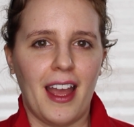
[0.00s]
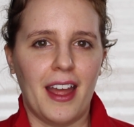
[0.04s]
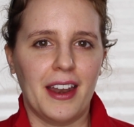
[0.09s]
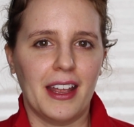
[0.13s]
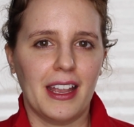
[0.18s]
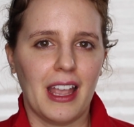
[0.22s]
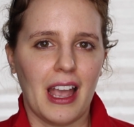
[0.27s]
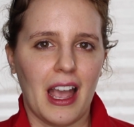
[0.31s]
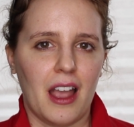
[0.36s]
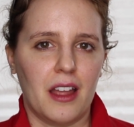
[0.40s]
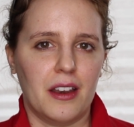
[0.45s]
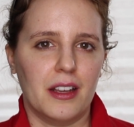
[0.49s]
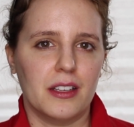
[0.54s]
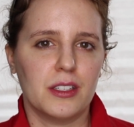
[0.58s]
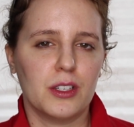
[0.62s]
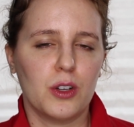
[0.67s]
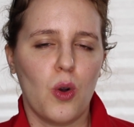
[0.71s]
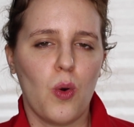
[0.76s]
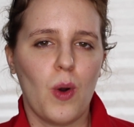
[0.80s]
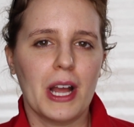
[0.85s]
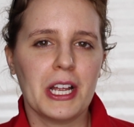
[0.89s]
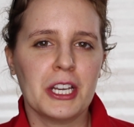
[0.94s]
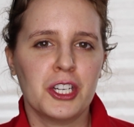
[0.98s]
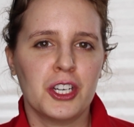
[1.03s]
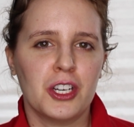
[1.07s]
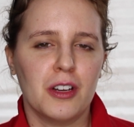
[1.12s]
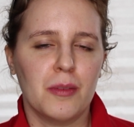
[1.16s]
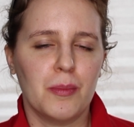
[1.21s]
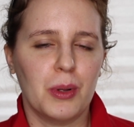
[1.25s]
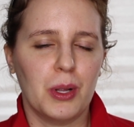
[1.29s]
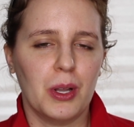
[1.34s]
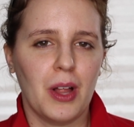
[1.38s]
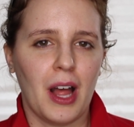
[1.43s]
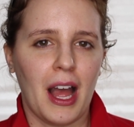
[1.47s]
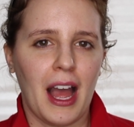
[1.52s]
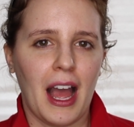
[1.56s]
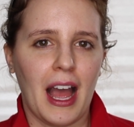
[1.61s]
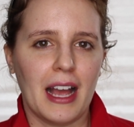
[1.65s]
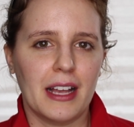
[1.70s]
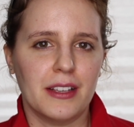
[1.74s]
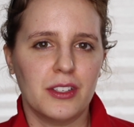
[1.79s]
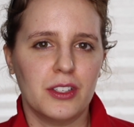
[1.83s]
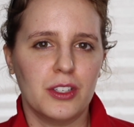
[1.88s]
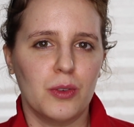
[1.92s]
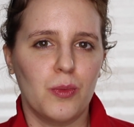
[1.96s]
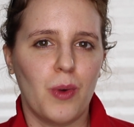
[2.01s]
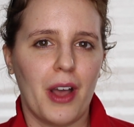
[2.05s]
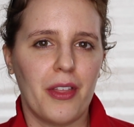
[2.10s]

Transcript: and again, it's questionable as to